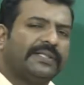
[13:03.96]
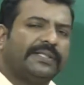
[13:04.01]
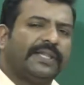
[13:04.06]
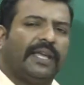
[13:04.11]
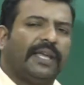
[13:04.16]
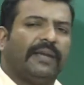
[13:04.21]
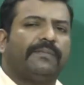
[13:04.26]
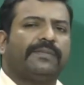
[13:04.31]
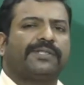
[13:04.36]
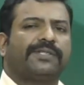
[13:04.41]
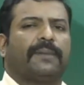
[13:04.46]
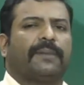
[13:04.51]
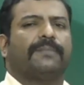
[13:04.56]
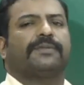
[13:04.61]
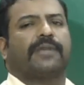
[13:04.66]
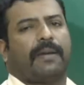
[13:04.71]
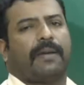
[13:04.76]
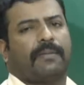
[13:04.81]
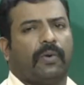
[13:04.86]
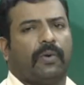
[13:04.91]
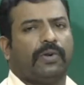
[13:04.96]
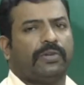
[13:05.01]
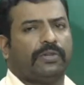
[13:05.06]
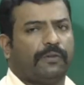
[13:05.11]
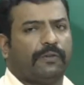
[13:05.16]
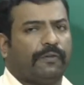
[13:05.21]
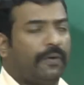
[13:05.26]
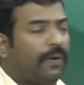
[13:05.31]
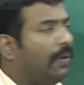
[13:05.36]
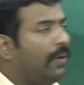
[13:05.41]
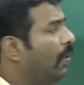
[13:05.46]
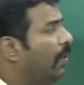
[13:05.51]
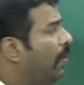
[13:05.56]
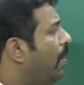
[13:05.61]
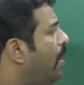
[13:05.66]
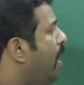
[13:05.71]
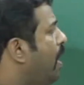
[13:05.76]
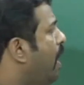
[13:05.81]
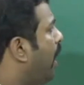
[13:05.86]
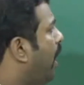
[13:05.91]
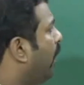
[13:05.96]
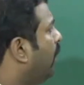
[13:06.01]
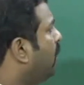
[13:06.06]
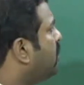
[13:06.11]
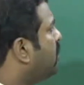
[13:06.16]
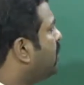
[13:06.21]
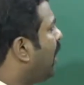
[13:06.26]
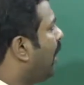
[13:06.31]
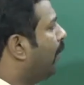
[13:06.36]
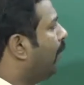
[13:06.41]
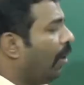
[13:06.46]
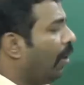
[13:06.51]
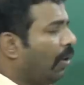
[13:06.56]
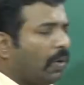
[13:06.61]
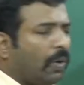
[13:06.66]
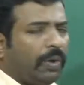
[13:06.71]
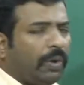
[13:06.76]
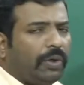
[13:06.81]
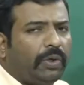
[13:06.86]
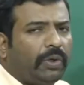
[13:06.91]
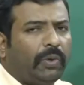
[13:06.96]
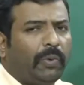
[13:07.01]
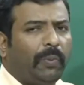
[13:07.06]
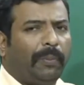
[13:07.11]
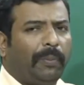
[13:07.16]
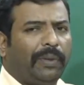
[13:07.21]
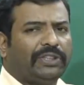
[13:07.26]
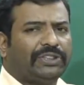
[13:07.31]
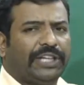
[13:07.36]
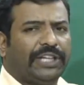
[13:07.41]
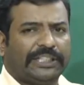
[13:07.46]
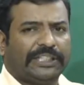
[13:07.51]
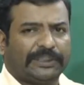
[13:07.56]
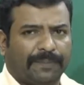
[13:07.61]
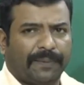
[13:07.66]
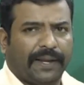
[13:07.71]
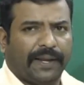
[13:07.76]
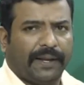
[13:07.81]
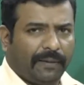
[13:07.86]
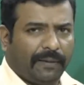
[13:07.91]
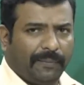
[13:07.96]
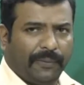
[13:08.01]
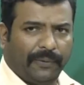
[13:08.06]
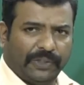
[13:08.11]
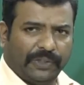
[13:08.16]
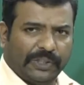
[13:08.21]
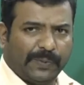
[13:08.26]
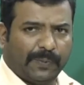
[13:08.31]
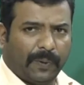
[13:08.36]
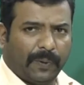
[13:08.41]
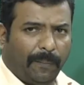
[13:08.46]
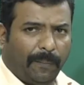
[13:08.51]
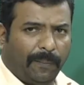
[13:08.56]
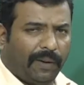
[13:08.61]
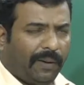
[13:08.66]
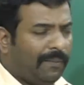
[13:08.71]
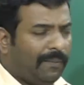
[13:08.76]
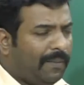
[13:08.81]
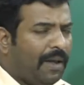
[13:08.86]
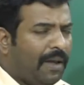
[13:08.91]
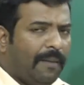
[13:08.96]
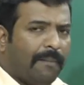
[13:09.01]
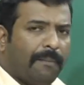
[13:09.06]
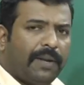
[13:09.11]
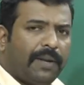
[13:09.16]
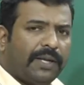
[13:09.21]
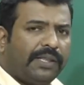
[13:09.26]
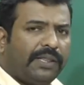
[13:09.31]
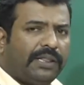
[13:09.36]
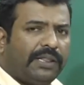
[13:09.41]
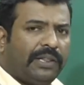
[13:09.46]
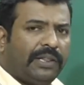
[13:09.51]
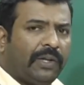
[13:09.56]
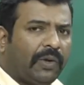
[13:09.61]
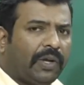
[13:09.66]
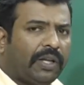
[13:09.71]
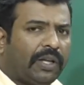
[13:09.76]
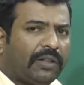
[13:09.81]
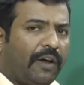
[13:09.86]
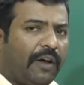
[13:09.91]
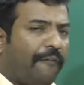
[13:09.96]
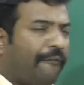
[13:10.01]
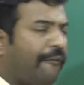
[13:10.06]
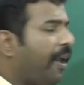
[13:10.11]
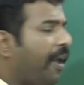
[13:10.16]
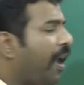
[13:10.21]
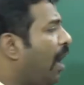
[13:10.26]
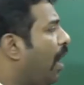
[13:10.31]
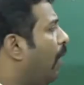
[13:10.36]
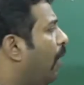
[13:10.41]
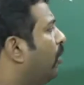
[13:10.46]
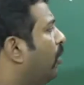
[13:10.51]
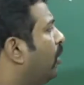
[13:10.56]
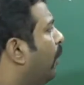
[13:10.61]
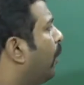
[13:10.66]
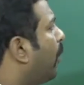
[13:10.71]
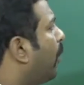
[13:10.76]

the same steps I am going to follow. Hence, I am not going to much explain about this problem, but look the way how